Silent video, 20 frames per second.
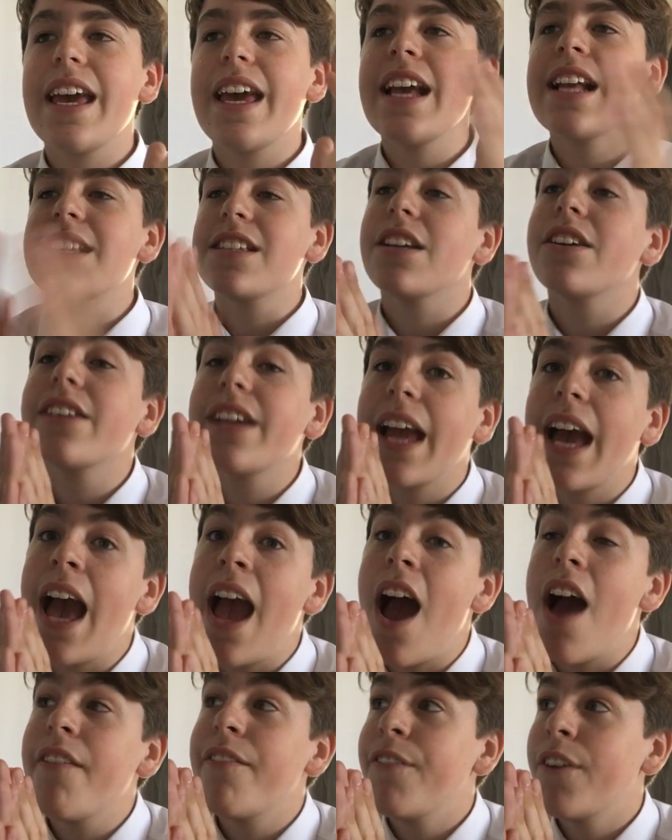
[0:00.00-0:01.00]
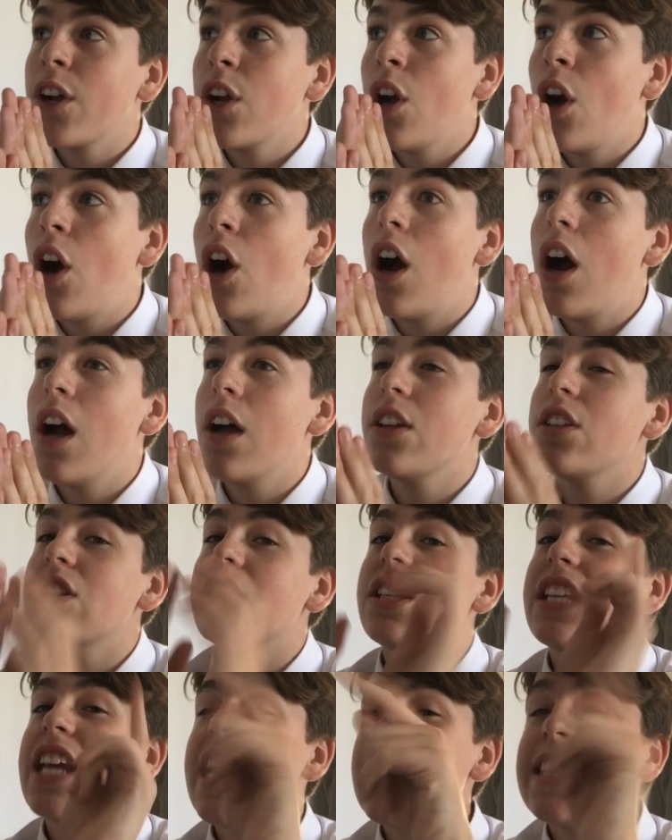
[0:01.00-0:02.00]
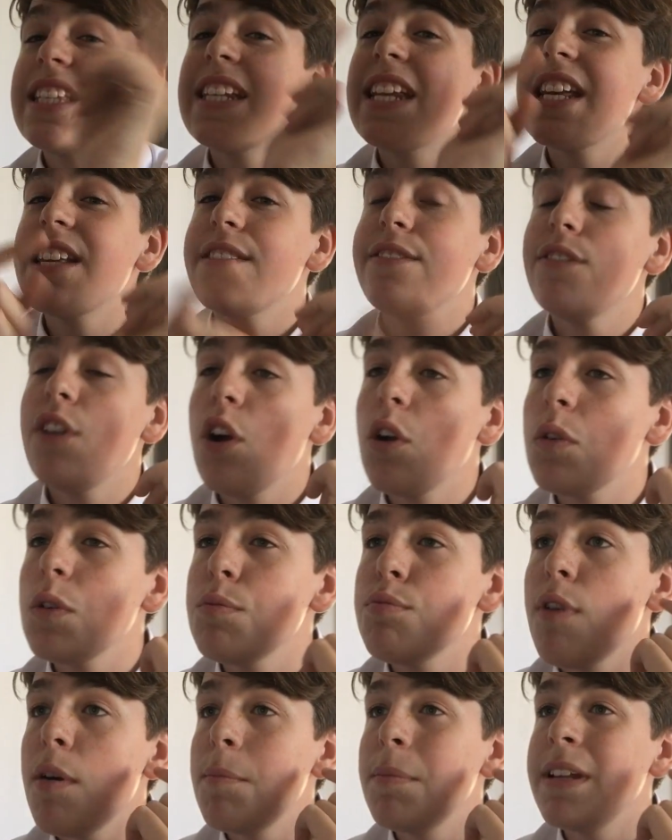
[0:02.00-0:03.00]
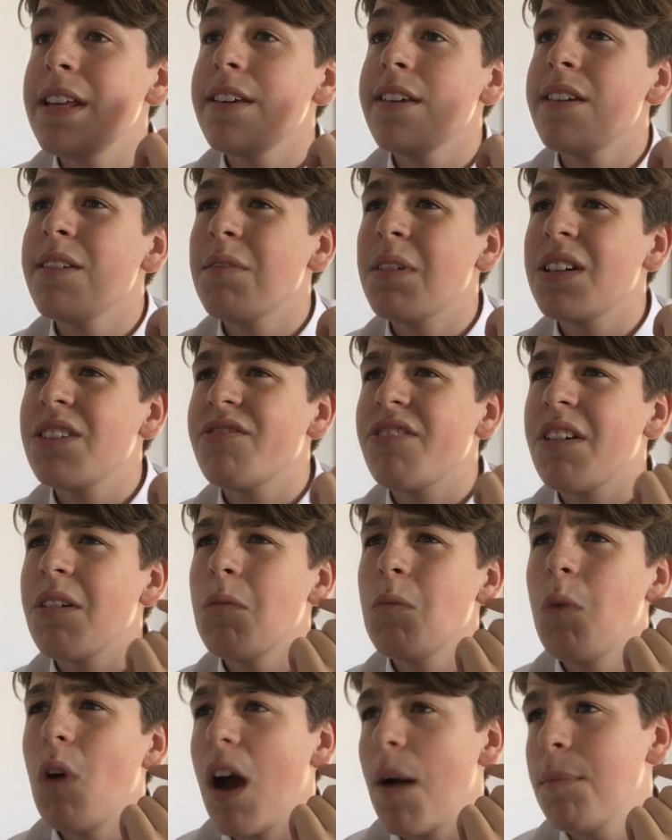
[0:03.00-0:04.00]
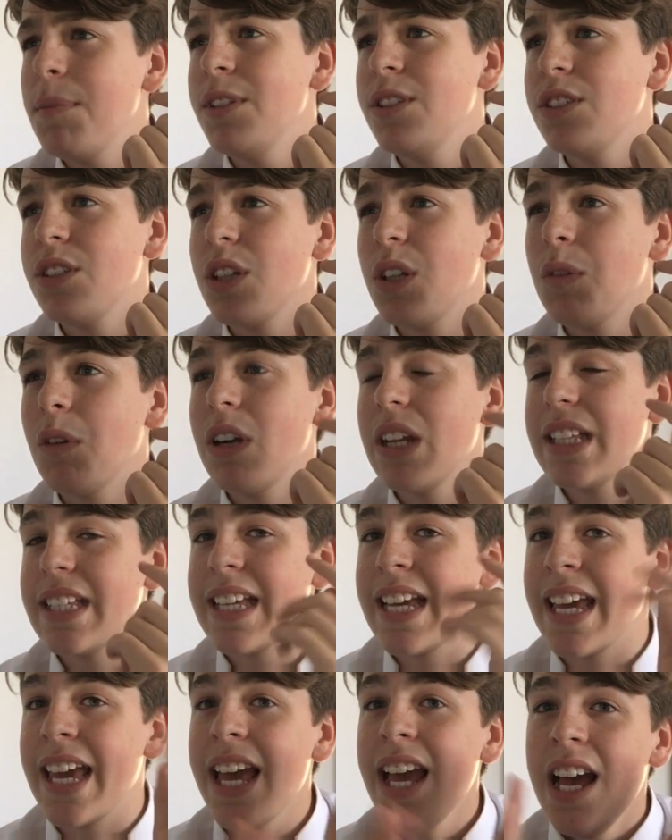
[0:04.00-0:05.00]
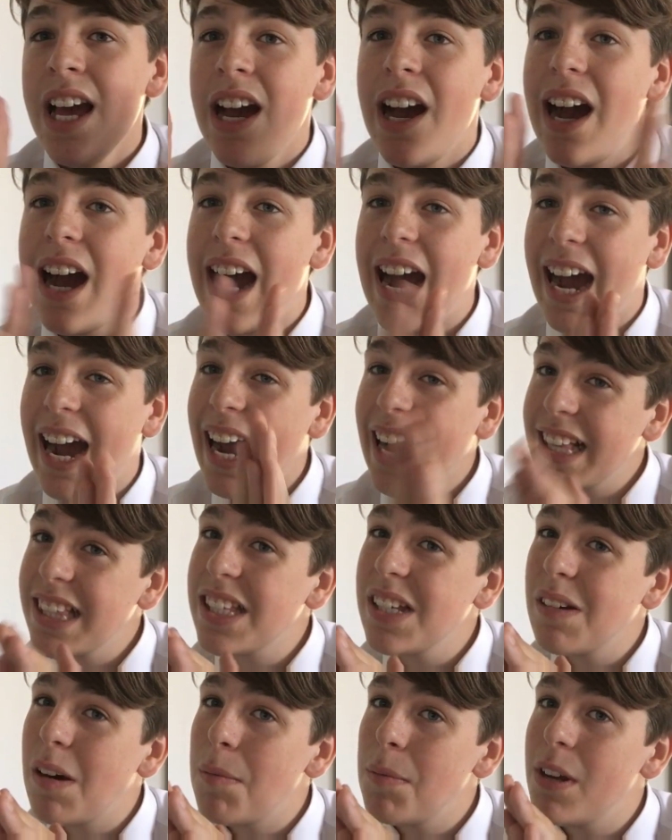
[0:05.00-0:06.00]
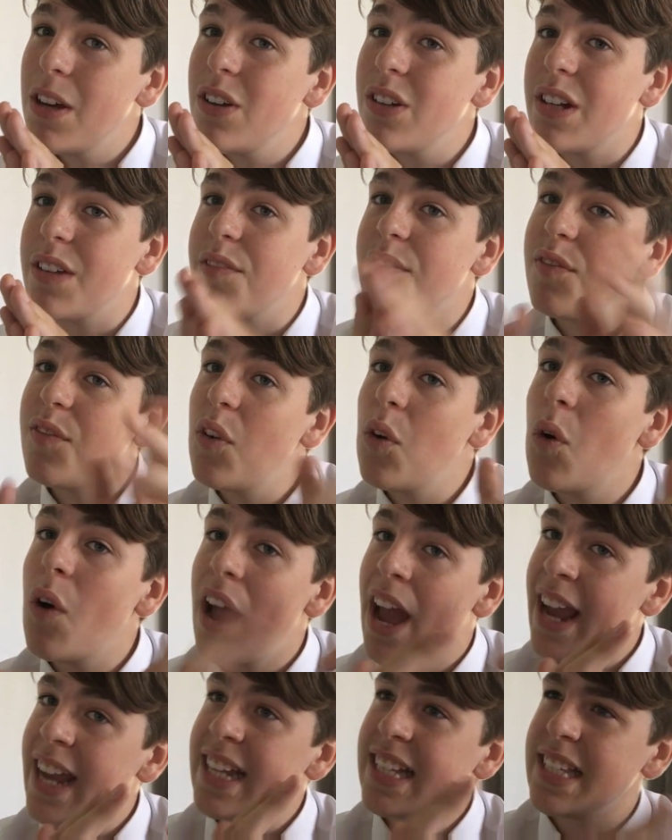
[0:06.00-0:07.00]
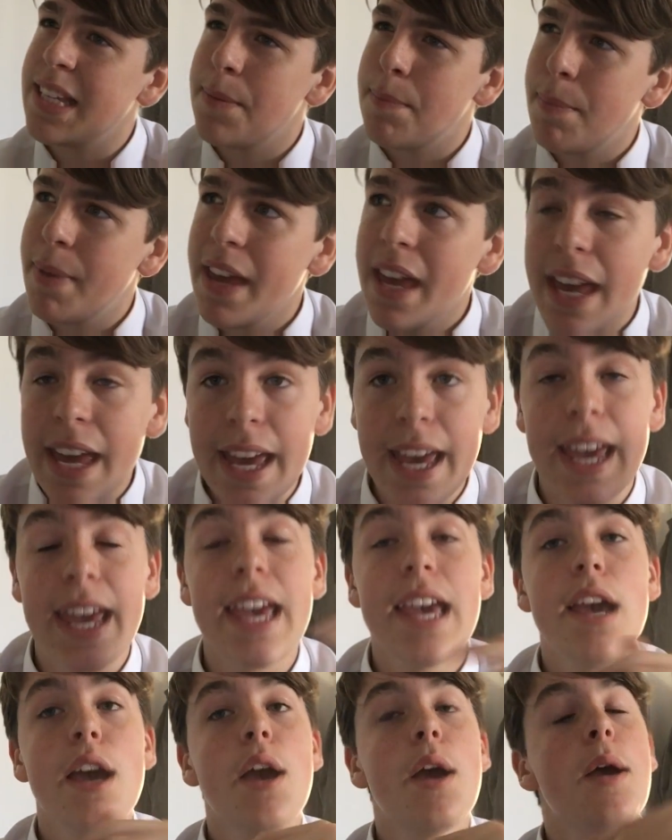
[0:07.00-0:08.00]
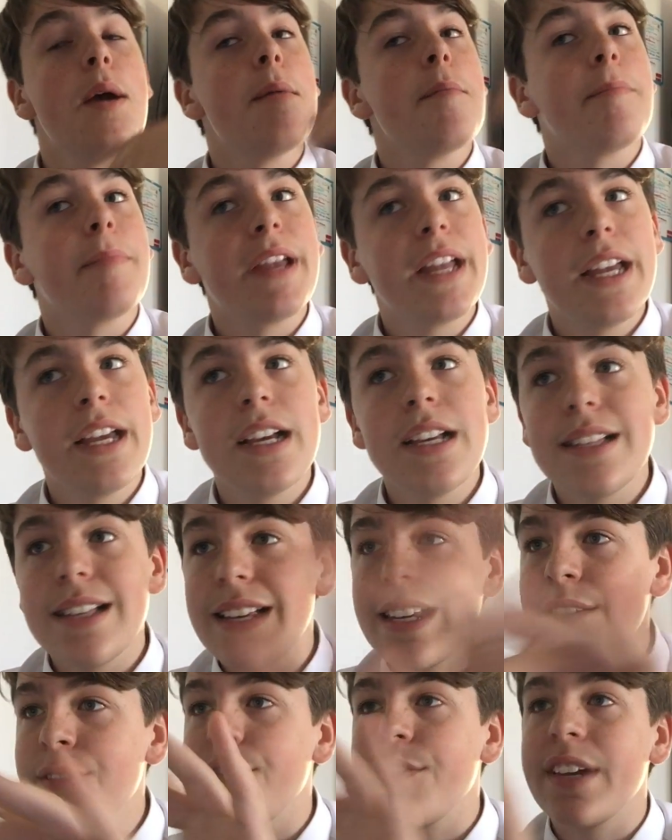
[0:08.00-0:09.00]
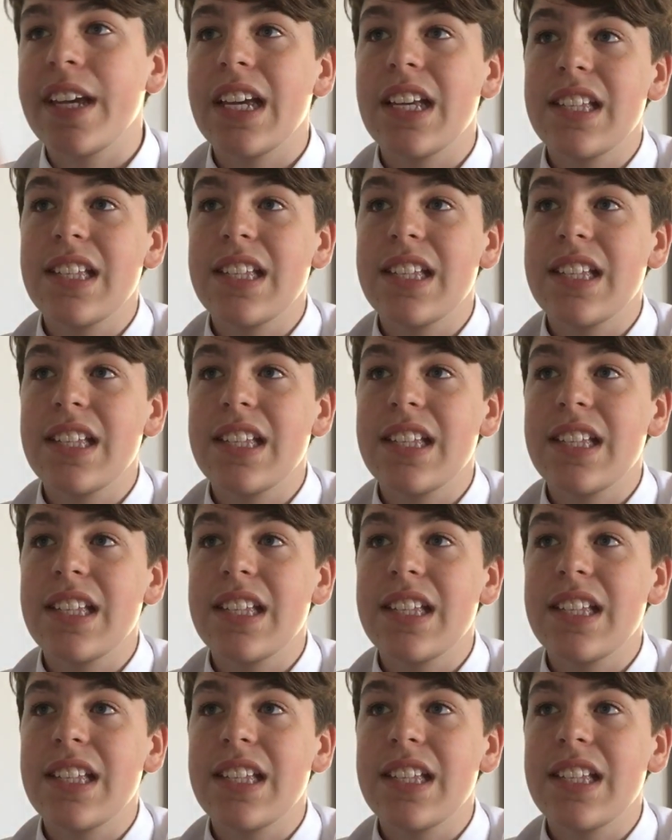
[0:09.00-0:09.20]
it's okay, I forgot. Yesterday's vlog was probably, you're wondering what happened to the quality. I had to upload it in 480p because I didn't think it